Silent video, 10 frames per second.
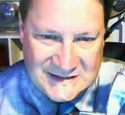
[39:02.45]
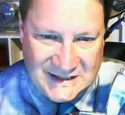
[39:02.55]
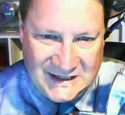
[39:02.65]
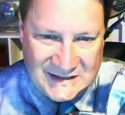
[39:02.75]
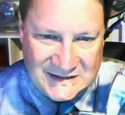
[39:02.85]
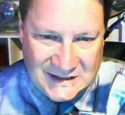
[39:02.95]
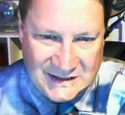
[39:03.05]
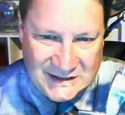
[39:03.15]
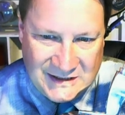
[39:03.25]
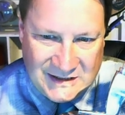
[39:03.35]
And
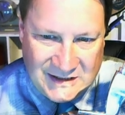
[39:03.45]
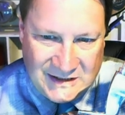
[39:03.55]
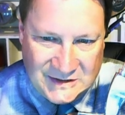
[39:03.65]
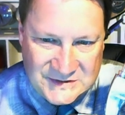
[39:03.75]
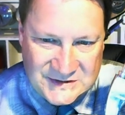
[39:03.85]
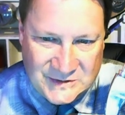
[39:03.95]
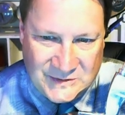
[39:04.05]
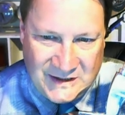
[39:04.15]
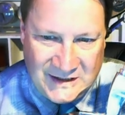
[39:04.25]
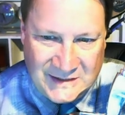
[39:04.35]

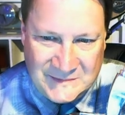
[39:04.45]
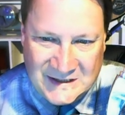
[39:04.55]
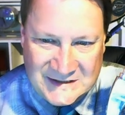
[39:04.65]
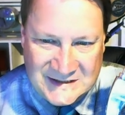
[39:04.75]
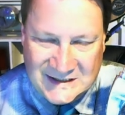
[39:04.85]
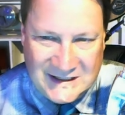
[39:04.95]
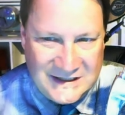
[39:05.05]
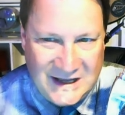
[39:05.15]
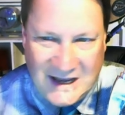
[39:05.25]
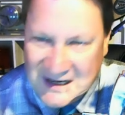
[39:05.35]
and I'm not taking
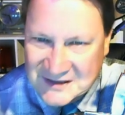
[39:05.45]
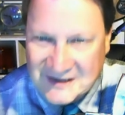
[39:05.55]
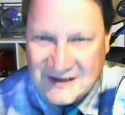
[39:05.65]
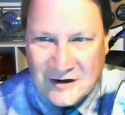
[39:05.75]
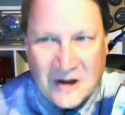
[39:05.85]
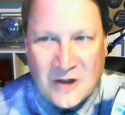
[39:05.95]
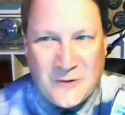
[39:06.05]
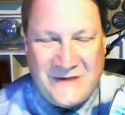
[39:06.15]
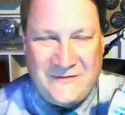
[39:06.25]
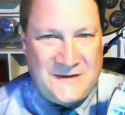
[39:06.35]
anything at all
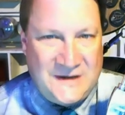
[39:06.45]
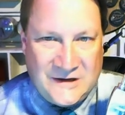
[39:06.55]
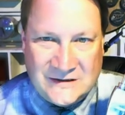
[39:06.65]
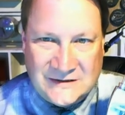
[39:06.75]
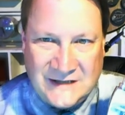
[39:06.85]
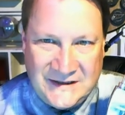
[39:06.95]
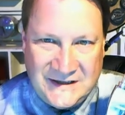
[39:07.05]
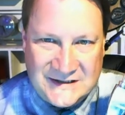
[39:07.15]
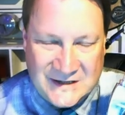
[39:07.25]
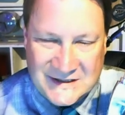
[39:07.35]
away from it at all. I
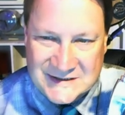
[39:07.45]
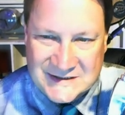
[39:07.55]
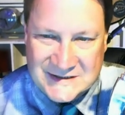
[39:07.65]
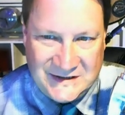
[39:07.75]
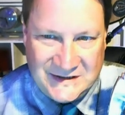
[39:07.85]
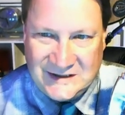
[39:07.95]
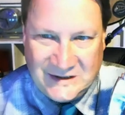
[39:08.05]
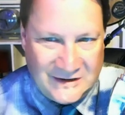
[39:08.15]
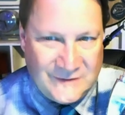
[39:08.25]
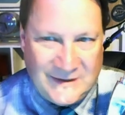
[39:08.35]
think it's awesome, and I think that they
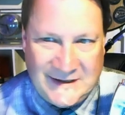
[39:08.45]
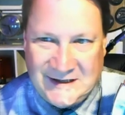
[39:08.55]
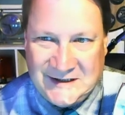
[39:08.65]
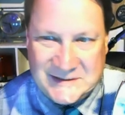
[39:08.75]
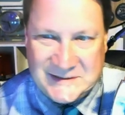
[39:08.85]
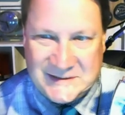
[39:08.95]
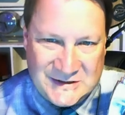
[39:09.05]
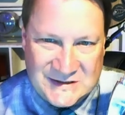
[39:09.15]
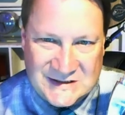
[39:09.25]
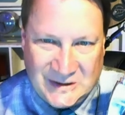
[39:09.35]
are great analytics people.
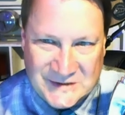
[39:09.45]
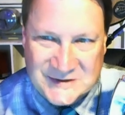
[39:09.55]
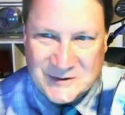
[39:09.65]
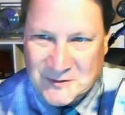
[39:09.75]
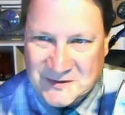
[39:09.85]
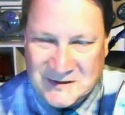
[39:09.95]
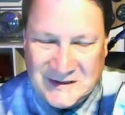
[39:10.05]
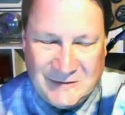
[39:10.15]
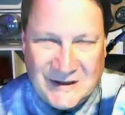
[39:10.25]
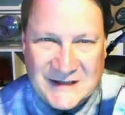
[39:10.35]
I also hope that
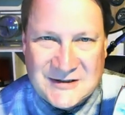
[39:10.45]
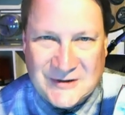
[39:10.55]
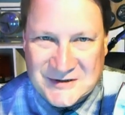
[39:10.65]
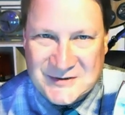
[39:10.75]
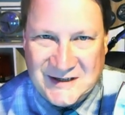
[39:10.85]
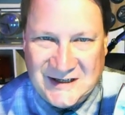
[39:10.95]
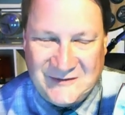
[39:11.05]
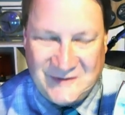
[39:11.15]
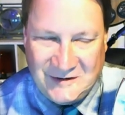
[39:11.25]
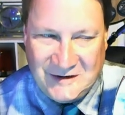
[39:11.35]
they realize they're also getting
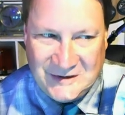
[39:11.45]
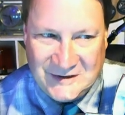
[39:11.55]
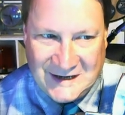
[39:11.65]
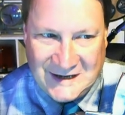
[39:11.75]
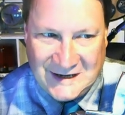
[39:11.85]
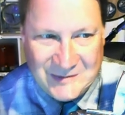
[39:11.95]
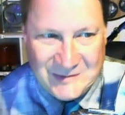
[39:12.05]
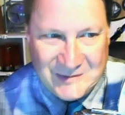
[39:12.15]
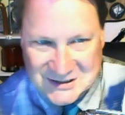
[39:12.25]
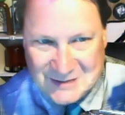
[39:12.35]
very good hockey
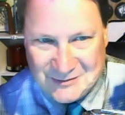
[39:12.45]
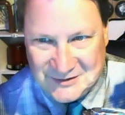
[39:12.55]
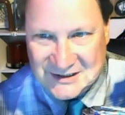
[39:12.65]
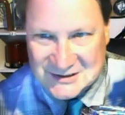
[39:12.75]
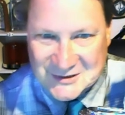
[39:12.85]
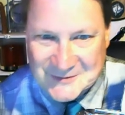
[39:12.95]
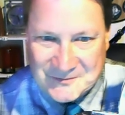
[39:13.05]
people on top of it. That's all.